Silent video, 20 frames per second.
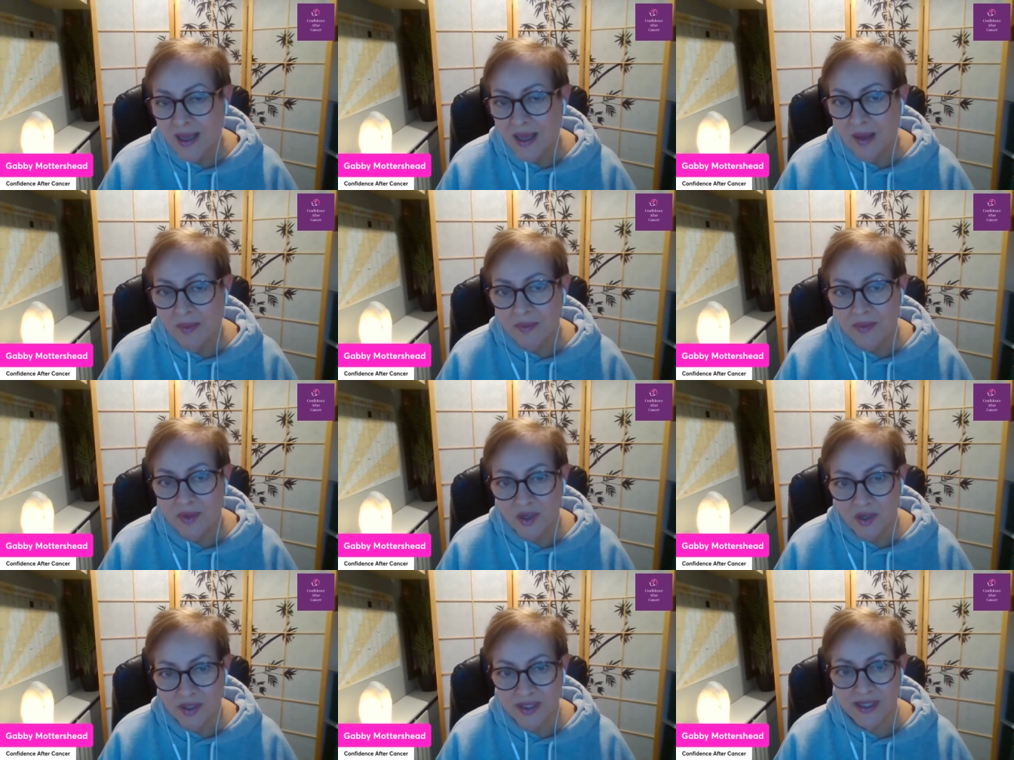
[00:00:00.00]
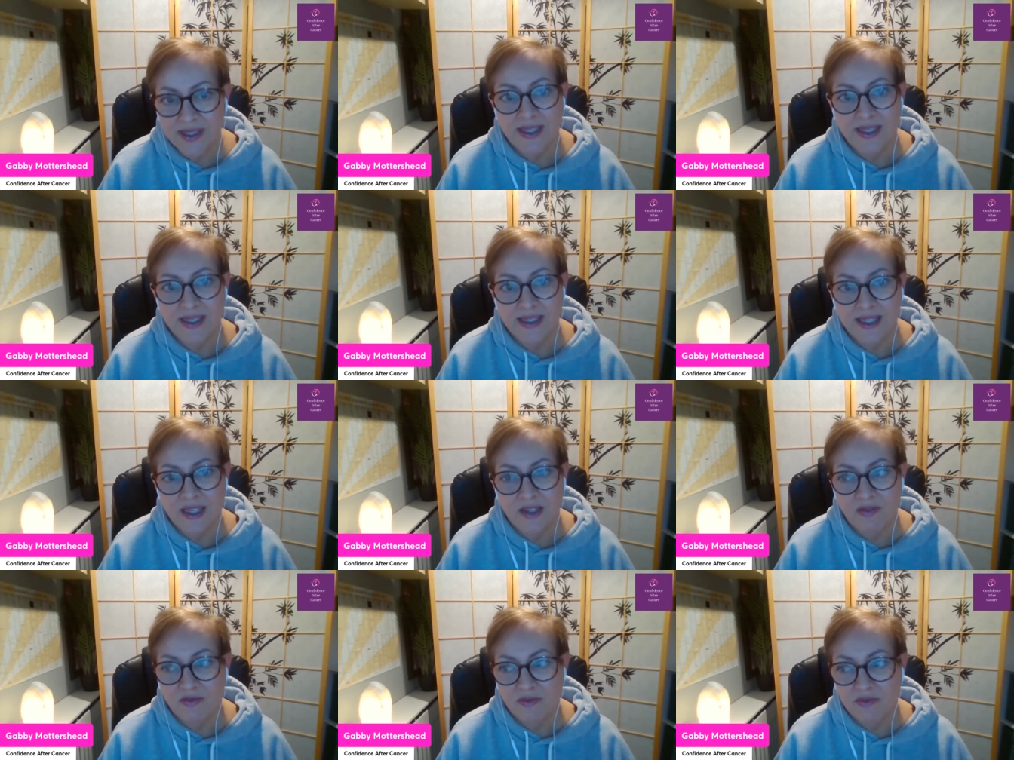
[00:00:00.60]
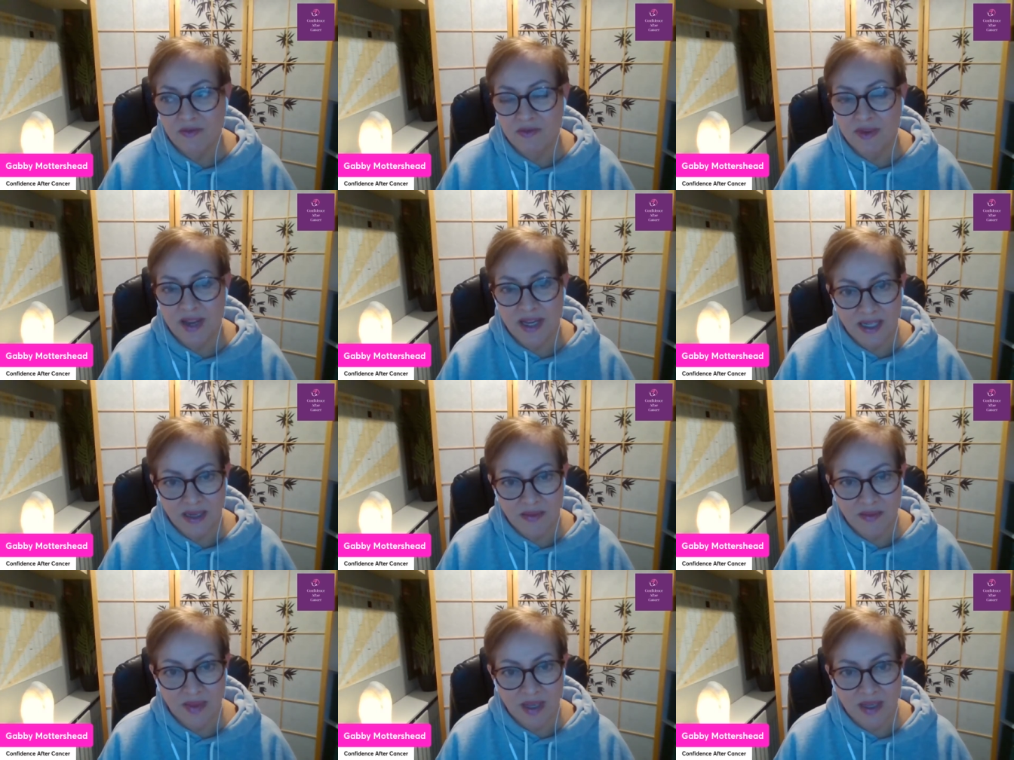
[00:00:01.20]
I'm not eating
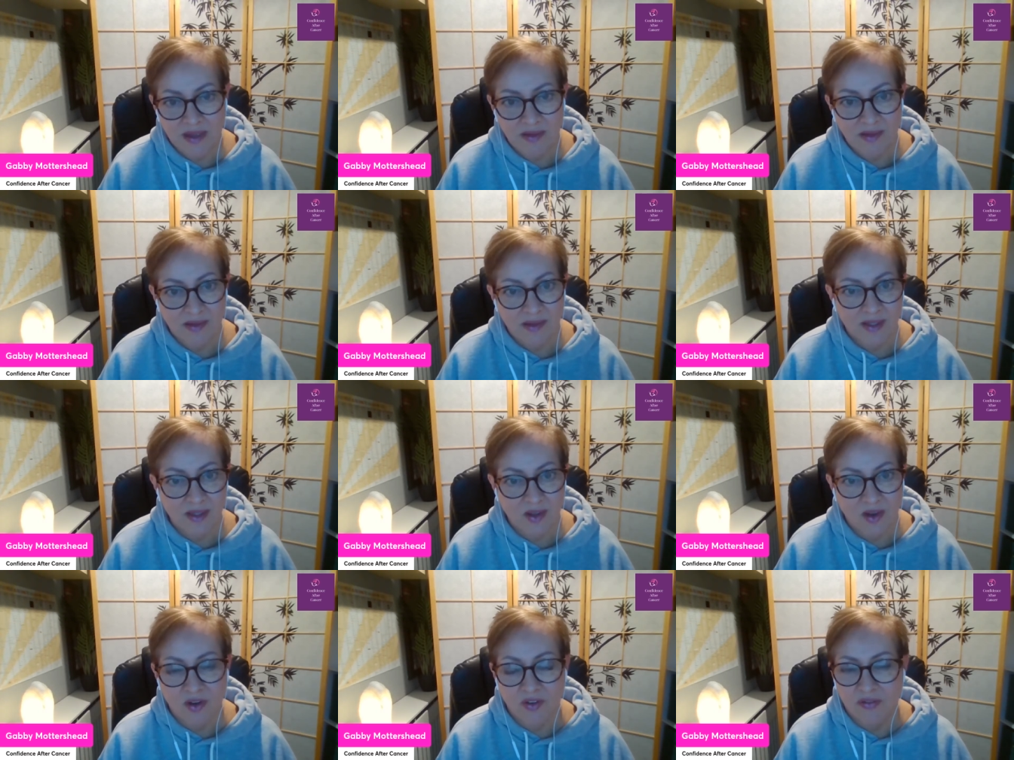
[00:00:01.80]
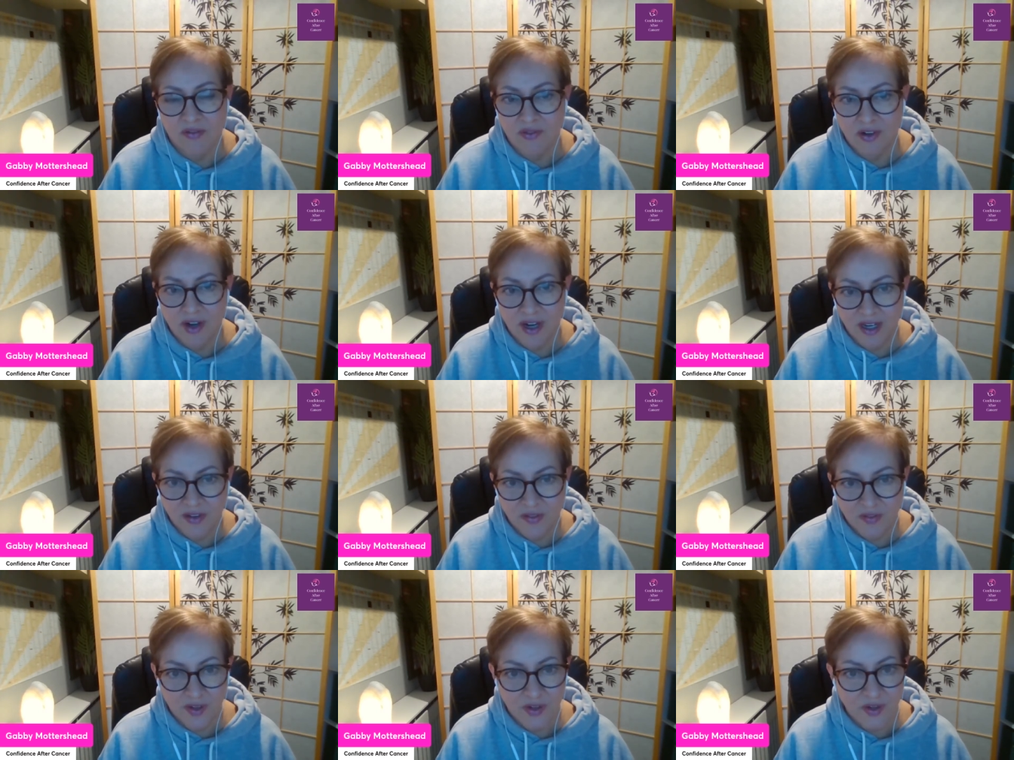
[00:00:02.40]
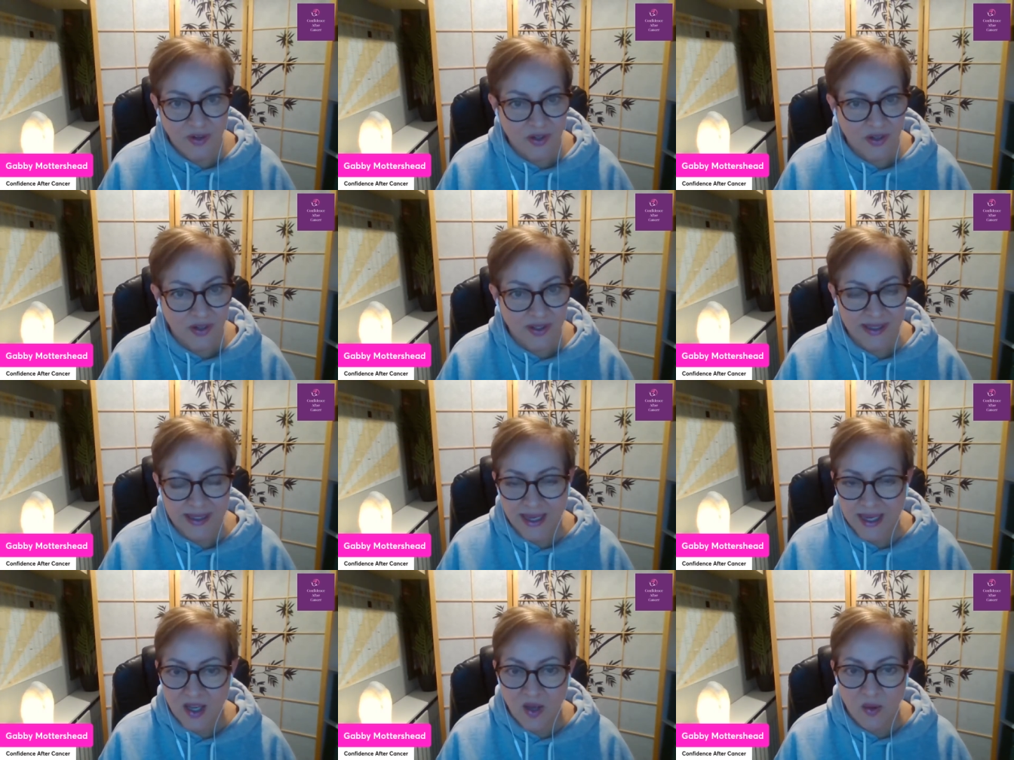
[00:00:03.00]
ready meals or fried food or
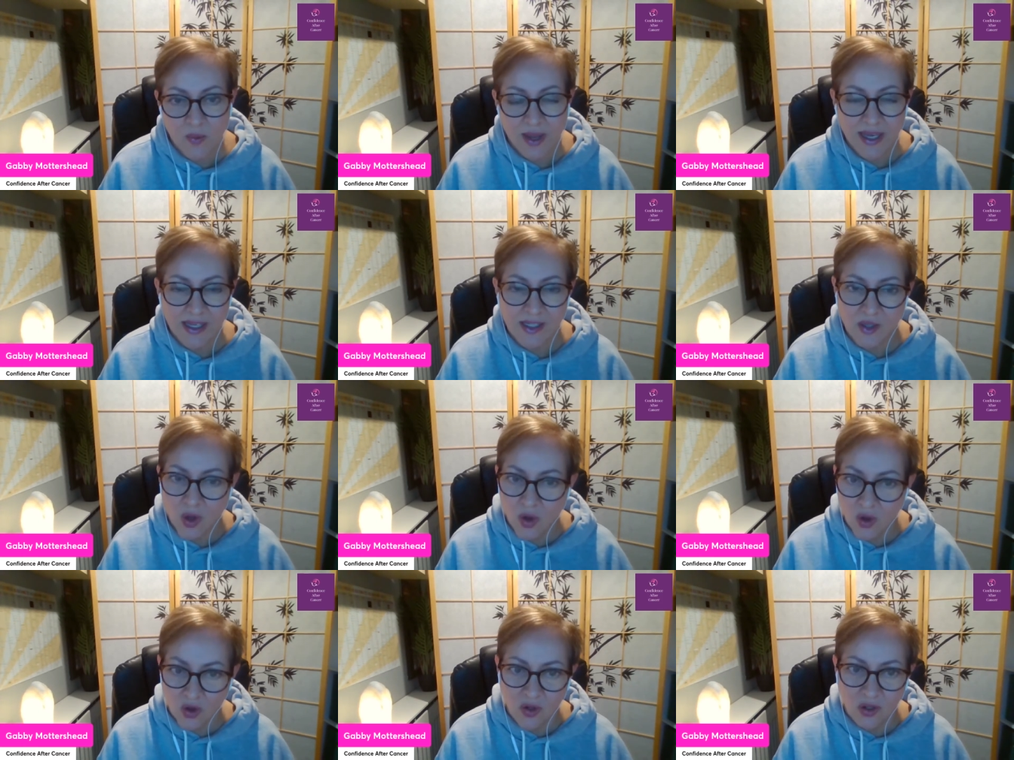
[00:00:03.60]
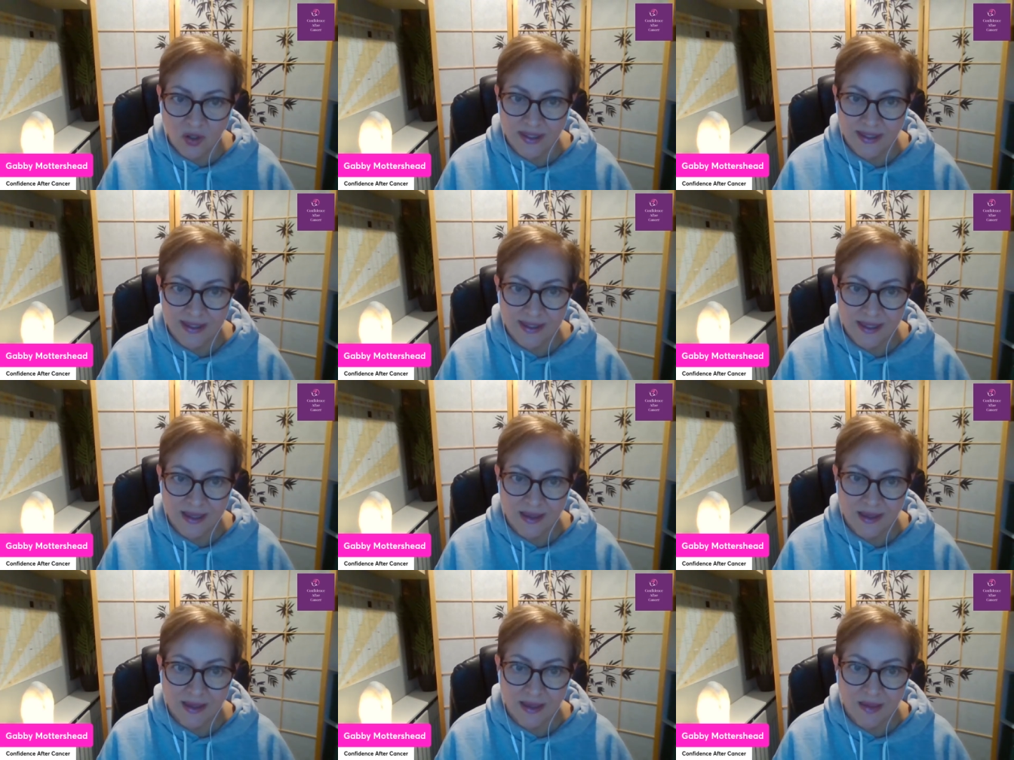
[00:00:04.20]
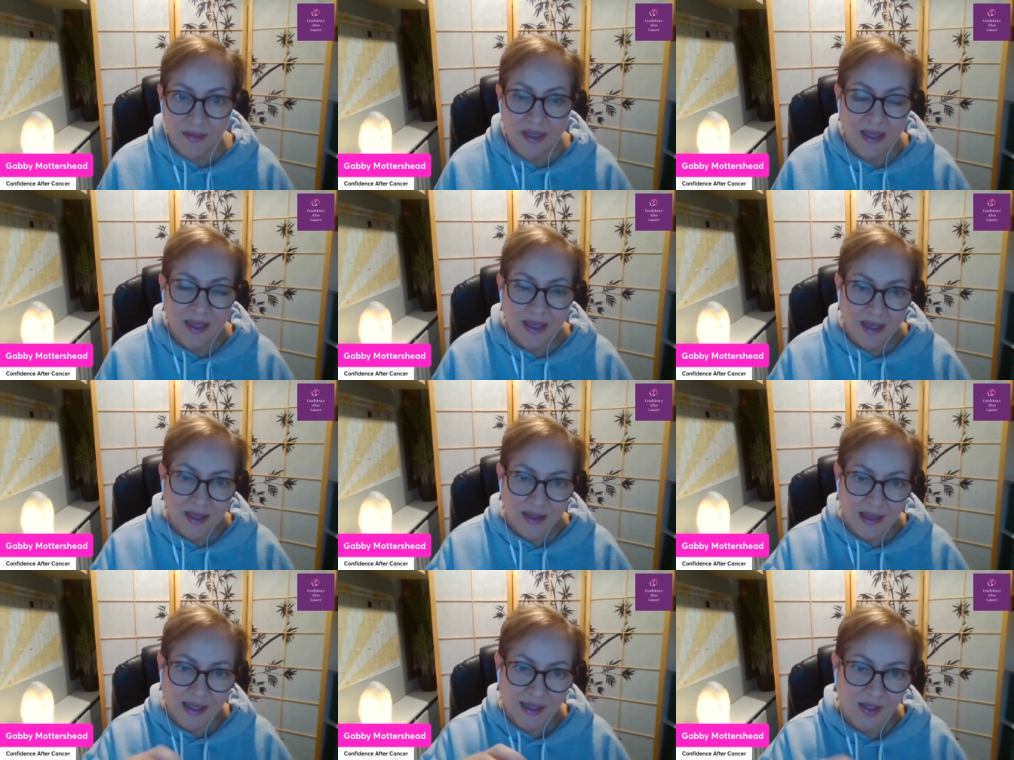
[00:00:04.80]
takeaways all the time.
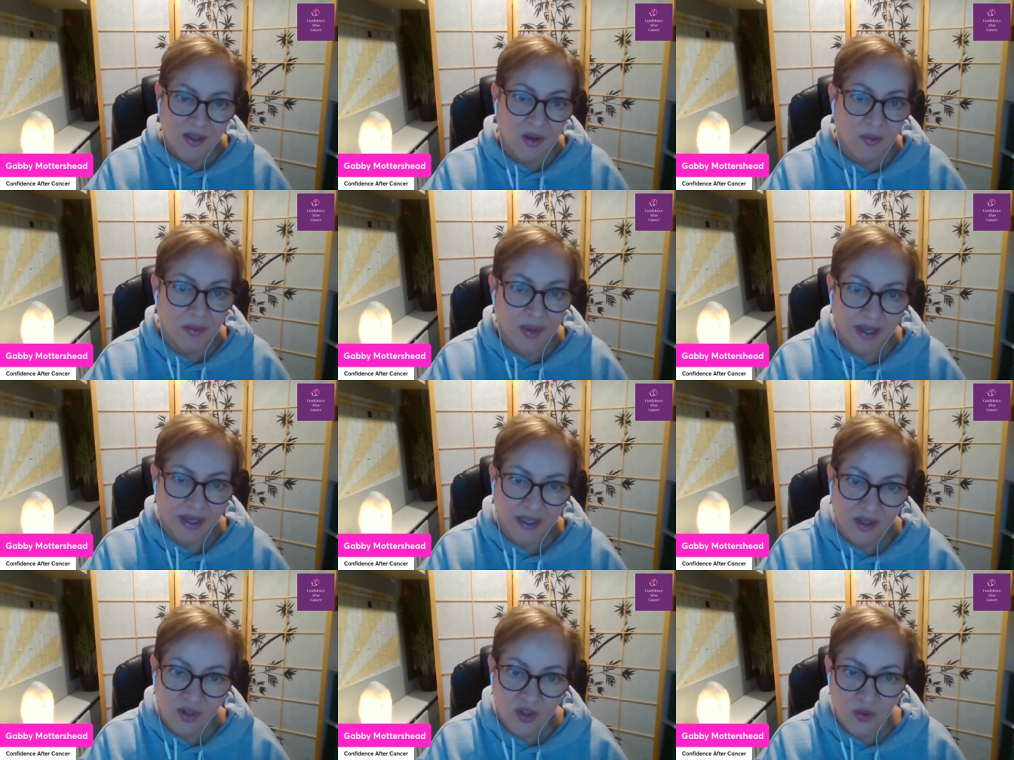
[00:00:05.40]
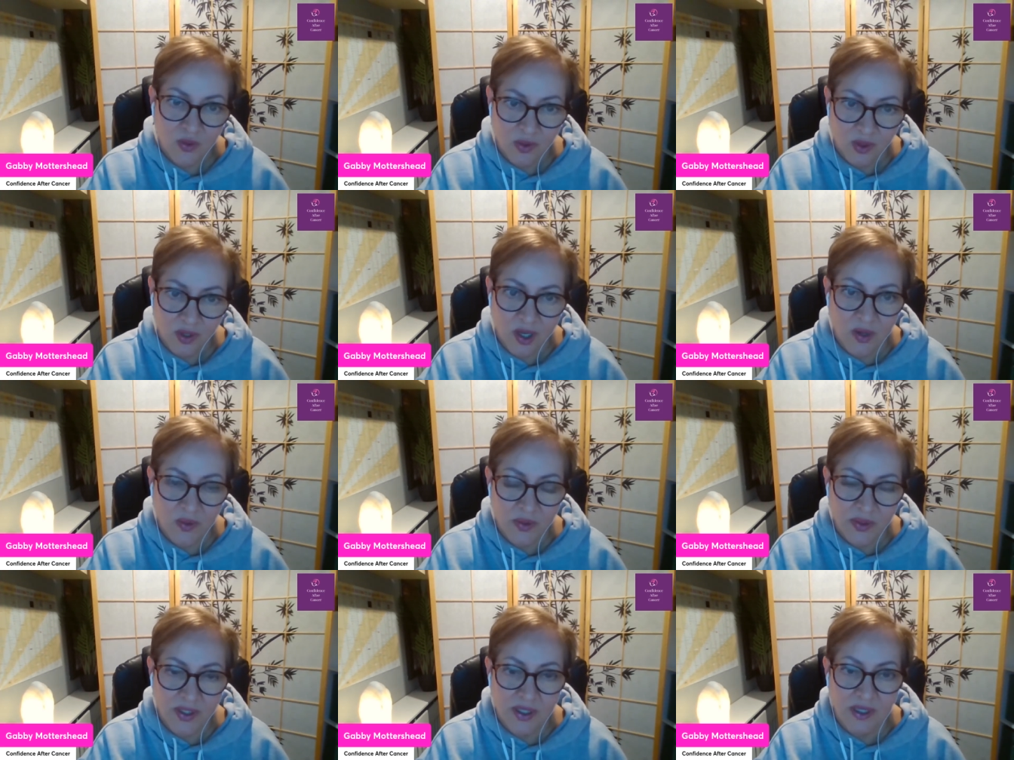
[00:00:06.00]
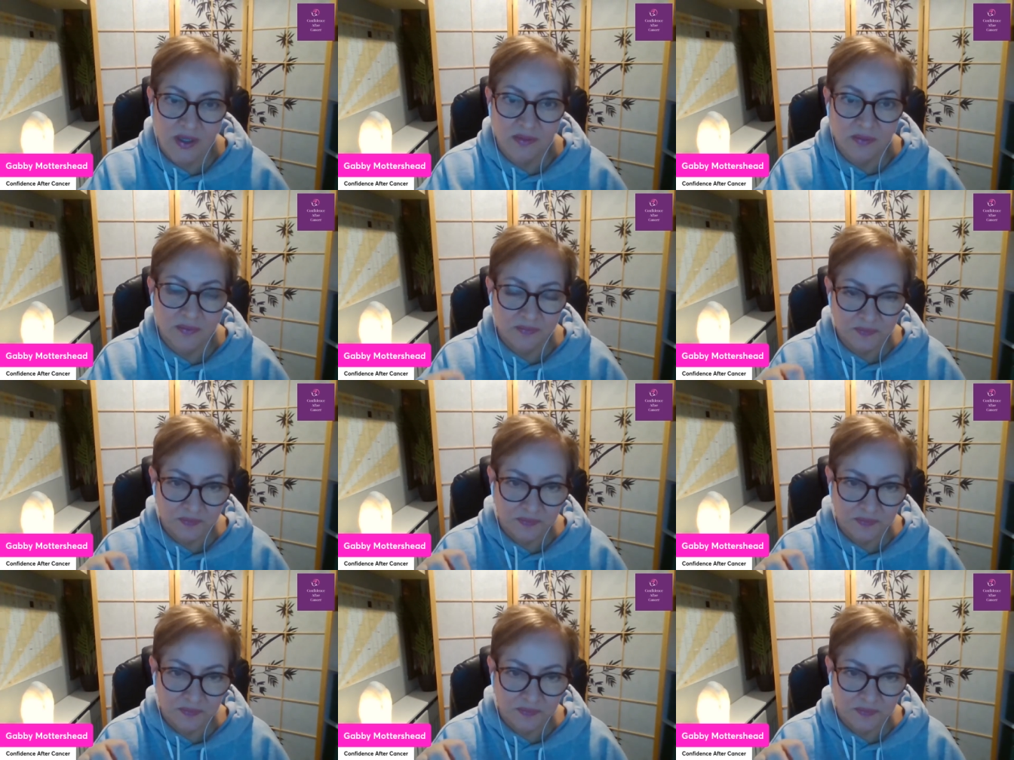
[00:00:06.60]
That's not my usual go-to.